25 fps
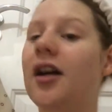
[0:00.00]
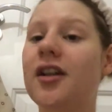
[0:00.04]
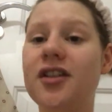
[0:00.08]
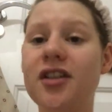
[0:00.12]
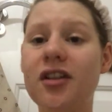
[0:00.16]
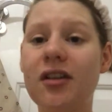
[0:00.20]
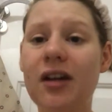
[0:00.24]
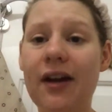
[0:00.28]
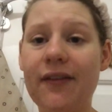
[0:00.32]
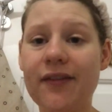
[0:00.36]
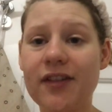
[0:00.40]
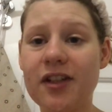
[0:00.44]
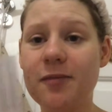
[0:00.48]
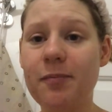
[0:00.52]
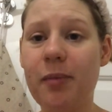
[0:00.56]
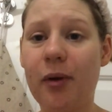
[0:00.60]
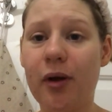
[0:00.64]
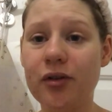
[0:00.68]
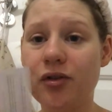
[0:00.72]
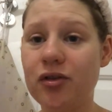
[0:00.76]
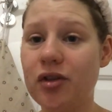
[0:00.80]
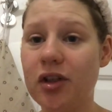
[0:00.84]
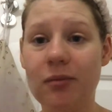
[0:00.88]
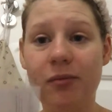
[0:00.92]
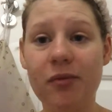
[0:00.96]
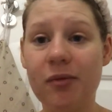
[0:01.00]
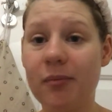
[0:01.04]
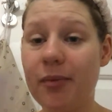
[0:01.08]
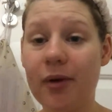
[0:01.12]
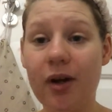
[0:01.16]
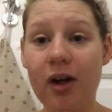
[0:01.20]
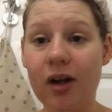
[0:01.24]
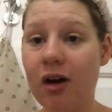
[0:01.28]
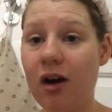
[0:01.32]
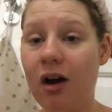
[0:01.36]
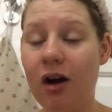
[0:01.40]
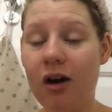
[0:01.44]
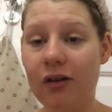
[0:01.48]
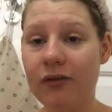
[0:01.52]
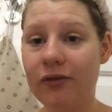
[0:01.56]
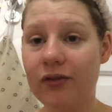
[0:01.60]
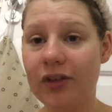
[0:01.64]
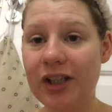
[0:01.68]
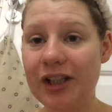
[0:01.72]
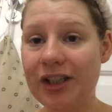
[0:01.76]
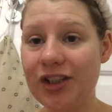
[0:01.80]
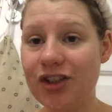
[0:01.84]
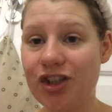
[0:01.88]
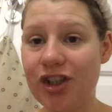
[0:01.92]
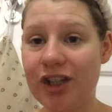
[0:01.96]
I do have a spot treatment, but I can't
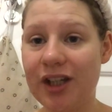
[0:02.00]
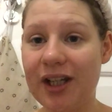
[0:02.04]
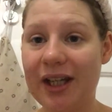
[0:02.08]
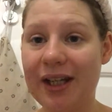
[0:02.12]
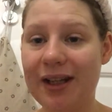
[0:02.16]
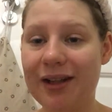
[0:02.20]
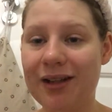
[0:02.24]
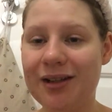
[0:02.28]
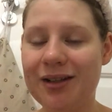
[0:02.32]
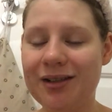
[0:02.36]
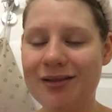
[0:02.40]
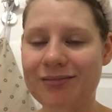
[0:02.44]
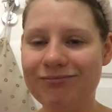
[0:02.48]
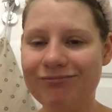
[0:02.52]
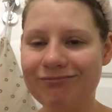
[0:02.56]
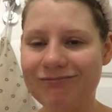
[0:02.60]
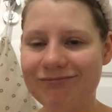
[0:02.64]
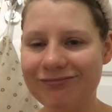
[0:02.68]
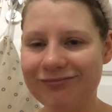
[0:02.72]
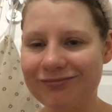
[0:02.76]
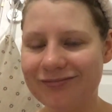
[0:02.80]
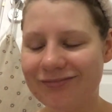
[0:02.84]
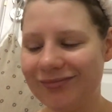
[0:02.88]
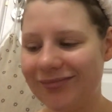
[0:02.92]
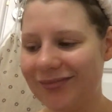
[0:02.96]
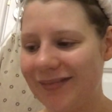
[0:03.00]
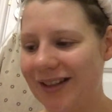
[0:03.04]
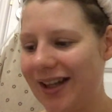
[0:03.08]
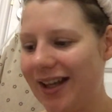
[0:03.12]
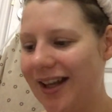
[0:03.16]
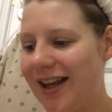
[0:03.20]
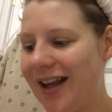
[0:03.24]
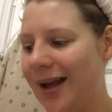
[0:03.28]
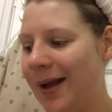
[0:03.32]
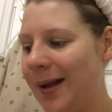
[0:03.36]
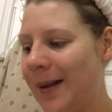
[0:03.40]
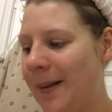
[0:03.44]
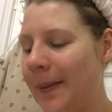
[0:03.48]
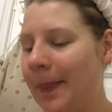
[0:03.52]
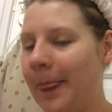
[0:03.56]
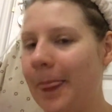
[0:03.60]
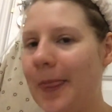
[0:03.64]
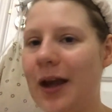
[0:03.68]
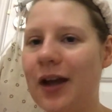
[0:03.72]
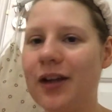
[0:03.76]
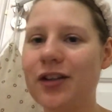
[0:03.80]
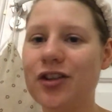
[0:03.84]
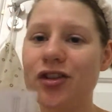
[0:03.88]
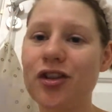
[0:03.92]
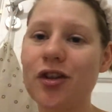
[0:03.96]
reach it.
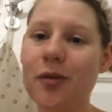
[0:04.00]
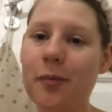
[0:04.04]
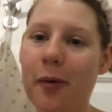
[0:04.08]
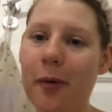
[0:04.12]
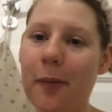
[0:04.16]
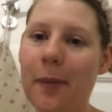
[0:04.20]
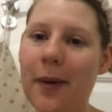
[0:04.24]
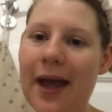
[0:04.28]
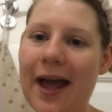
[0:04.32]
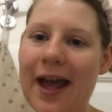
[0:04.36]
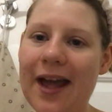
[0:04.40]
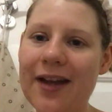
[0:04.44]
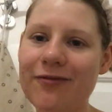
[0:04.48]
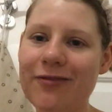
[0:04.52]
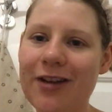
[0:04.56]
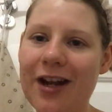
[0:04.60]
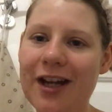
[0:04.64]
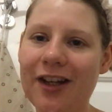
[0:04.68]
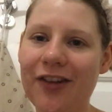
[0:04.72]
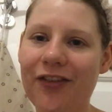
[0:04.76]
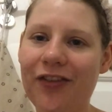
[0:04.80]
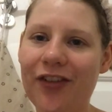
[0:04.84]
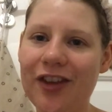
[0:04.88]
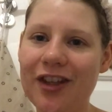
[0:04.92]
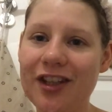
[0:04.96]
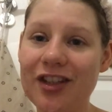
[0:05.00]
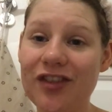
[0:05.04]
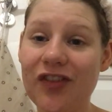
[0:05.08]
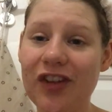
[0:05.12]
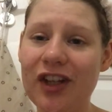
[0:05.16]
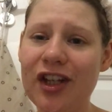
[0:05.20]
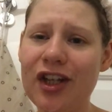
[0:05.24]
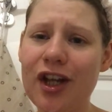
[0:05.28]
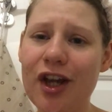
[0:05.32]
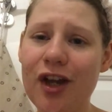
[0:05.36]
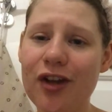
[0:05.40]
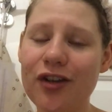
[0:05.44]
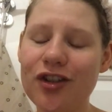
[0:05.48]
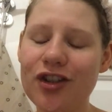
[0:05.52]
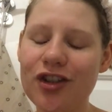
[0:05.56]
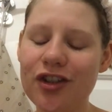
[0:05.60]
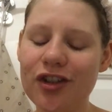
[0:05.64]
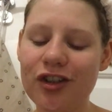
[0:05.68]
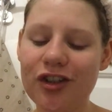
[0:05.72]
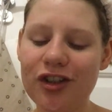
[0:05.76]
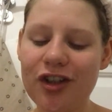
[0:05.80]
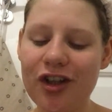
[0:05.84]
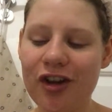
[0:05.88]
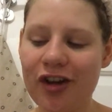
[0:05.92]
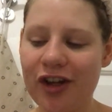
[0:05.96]
I should have prepared ready for this video,
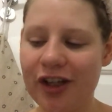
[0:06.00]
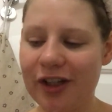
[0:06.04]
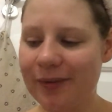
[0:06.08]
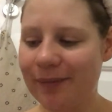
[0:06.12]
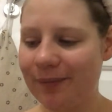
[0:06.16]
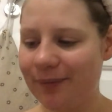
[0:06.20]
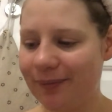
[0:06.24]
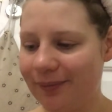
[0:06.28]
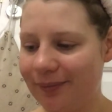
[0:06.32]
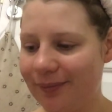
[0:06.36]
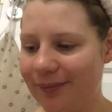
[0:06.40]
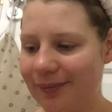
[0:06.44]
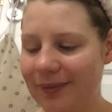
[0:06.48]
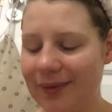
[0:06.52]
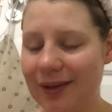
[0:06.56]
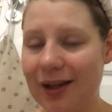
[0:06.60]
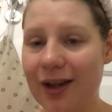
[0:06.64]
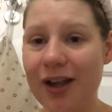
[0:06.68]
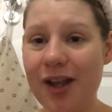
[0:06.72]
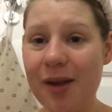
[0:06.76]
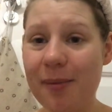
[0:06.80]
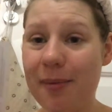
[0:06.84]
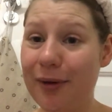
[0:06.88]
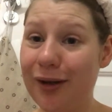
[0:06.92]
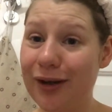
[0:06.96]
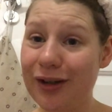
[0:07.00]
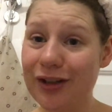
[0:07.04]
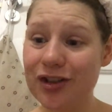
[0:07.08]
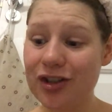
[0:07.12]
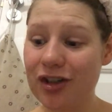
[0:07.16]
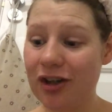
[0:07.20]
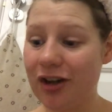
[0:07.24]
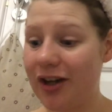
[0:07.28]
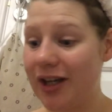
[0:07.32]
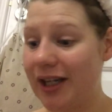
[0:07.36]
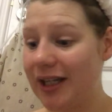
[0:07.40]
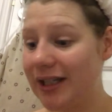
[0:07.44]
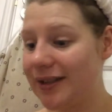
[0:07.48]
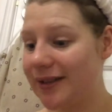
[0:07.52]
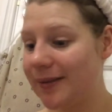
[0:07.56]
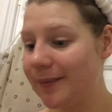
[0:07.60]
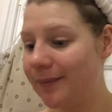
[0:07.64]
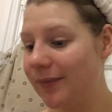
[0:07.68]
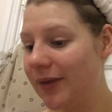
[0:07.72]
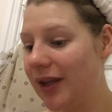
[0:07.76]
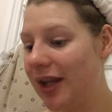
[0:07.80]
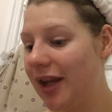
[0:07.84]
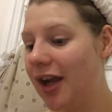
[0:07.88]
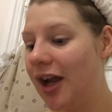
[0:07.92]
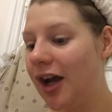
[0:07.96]
shouldn't I? I apologise.
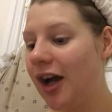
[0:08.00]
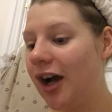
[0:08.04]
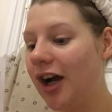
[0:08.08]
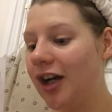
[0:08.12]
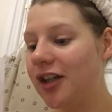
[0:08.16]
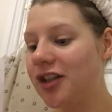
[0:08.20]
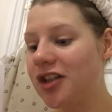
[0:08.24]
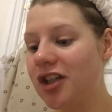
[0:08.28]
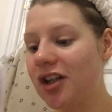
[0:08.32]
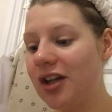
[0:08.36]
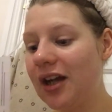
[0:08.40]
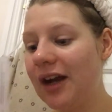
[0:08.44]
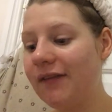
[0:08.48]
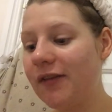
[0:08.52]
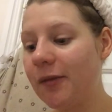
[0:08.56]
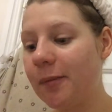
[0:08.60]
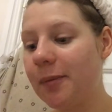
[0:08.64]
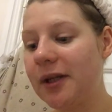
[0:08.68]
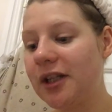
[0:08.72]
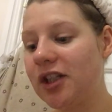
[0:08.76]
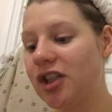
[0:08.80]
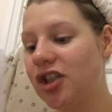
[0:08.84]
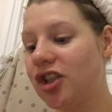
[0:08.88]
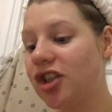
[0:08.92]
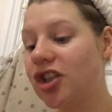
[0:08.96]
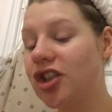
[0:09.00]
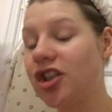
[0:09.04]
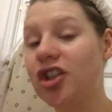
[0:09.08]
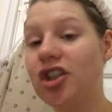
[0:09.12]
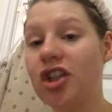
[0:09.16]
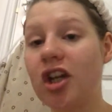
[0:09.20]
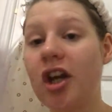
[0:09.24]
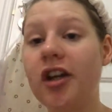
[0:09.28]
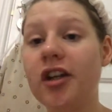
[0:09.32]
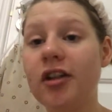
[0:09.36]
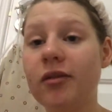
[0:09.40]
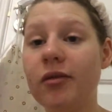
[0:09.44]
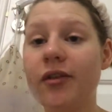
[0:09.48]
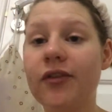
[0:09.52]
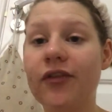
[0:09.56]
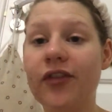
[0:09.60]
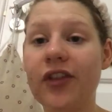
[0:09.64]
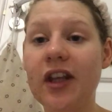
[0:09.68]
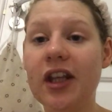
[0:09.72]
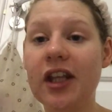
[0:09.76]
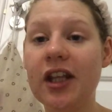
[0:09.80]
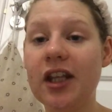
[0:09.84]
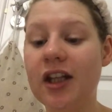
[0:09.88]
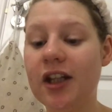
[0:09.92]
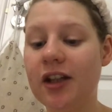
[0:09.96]
I do have a picture to show you of
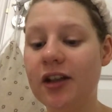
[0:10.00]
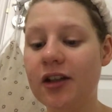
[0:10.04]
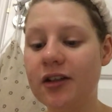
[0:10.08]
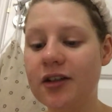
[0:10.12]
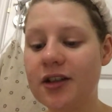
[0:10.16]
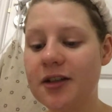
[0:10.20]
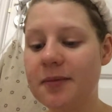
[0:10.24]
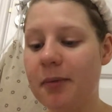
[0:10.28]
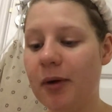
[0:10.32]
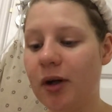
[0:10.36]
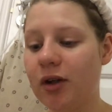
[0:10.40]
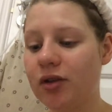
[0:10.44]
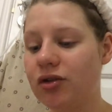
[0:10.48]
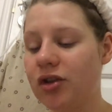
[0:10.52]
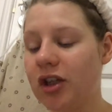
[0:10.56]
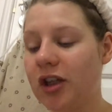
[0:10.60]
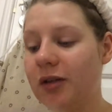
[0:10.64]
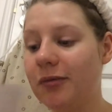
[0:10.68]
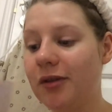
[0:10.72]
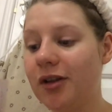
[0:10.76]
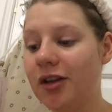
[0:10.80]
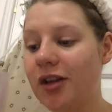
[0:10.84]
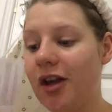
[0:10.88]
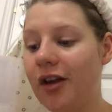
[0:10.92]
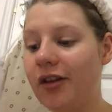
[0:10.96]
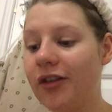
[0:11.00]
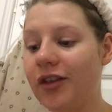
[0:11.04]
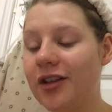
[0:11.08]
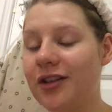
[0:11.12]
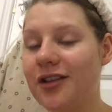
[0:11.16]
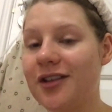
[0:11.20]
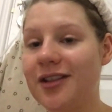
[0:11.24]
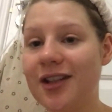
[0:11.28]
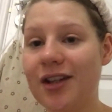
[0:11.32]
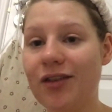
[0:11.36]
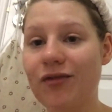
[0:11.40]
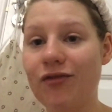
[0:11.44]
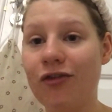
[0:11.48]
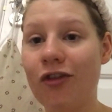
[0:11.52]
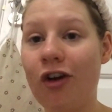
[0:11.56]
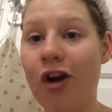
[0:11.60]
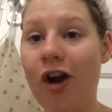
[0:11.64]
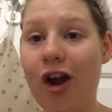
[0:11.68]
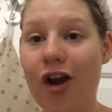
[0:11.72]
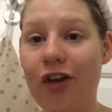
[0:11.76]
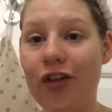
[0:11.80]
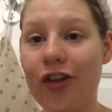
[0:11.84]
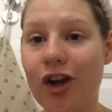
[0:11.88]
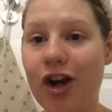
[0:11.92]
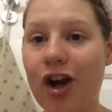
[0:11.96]
the spot treatment though, that's
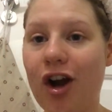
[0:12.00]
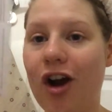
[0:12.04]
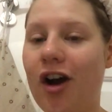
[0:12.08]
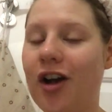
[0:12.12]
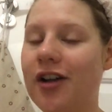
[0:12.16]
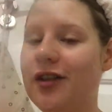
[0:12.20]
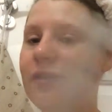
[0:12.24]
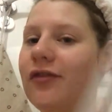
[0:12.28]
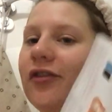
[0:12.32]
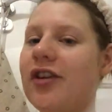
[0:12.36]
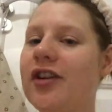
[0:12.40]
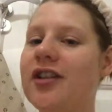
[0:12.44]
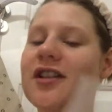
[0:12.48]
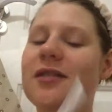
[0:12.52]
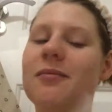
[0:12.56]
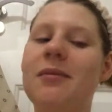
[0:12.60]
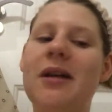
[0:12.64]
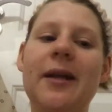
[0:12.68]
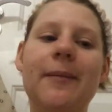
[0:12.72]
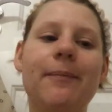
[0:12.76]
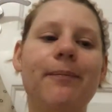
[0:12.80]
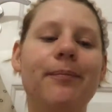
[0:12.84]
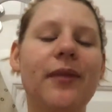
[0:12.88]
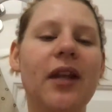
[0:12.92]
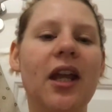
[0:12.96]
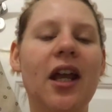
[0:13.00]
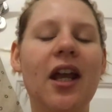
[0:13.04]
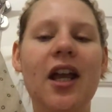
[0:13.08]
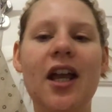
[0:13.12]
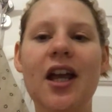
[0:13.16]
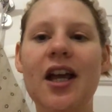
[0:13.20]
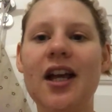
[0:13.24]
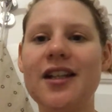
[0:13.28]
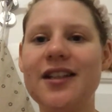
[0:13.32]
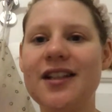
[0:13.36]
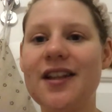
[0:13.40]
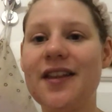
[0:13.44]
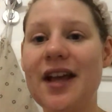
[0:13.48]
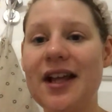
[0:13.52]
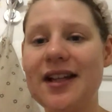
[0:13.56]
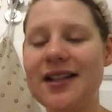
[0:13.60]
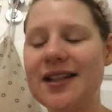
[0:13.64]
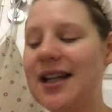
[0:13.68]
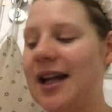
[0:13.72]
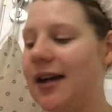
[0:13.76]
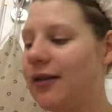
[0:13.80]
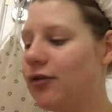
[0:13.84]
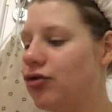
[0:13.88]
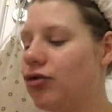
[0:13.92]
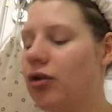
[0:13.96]
right on the card in front of me. So
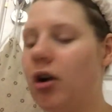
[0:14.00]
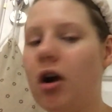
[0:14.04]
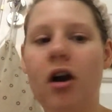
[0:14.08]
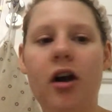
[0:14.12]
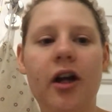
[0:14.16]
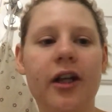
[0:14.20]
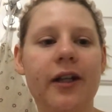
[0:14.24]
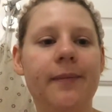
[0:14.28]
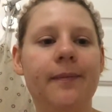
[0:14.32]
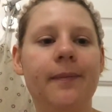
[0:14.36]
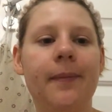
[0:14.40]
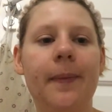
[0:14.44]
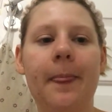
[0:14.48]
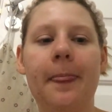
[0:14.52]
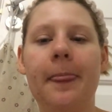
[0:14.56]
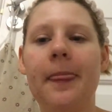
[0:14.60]
that's now dry.